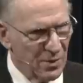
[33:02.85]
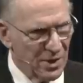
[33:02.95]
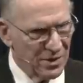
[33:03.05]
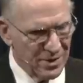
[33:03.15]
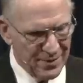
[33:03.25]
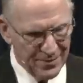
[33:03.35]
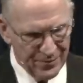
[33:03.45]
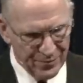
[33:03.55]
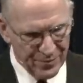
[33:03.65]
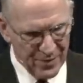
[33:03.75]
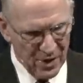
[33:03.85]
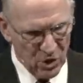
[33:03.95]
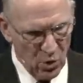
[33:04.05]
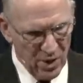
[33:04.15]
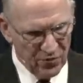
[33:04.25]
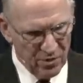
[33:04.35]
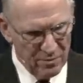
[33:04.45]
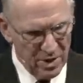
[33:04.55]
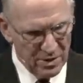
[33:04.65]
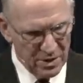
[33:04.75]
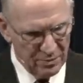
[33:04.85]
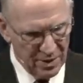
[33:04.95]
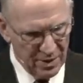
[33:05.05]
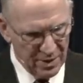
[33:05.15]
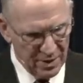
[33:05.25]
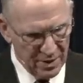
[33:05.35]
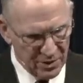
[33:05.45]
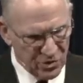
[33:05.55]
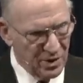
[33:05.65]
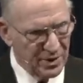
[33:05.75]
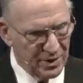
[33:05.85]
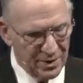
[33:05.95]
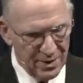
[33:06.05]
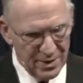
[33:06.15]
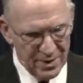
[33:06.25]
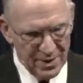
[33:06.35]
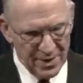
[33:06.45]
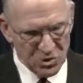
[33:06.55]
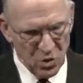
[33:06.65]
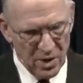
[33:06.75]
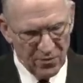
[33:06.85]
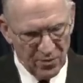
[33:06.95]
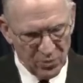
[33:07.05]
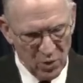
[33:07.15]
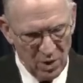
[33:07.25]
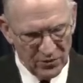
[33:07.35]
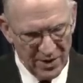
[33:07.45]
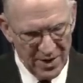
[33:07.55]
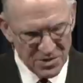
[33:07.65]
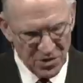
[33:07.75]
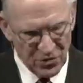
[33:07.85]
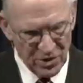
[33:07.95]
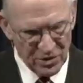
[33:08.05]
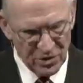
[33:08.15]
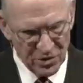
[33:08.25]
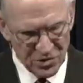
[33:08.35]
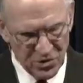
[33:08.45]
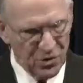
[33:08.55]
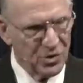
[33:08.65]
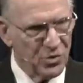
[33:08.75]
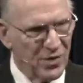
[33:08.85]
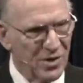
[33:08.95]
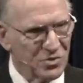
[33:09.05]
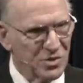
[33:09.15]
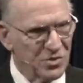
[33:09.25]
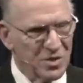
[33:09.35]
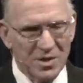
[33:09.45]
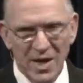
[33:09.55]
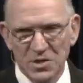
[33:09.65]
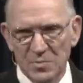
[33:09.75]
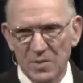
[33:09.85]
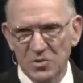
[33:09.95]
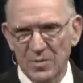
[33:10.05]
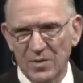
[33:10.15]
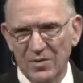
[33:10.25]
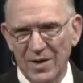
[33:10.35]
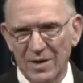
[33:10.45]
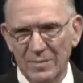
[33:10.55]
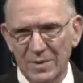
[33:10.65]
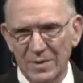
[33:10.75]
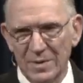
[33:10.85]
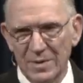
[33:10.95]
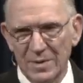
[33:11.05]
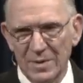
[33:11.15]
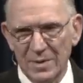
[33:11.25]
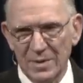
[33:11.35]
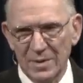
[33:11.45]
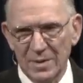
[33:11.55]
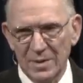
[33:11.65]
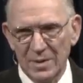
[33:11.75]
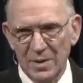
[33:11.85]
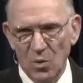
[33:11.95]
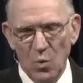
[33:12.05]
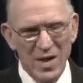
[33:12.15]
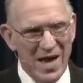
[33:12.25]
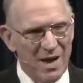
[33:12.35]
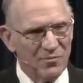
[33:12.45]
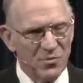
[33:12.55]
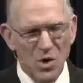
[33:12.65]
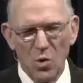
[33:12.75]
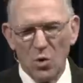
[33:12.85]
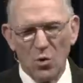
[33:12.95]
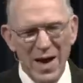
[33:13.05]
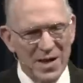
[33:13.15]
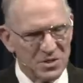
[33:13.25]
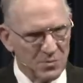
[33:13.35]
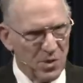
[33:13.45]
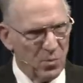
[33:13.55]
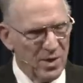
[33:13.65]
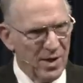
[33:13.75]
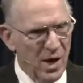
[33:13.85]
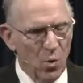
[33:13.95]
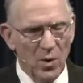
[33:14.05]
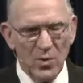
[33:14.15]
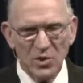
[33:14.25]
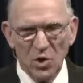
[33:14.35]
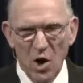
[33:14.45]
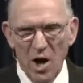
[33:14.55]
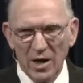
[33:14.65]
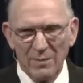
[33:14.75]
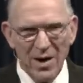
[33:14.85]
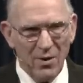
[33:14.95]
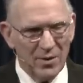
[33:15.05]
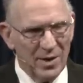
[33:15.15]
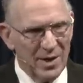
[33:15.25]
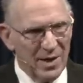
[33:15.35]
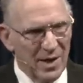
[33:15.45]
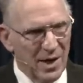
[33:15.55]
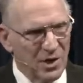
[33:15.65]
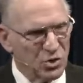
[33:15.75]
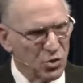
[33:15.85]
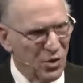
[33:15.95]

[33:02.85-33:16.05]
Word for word: with, going from million to billion to trillion is going from 12 days to 32 years and 32,000 years as a measurement of time. We have no grasp. When we talk about $1.6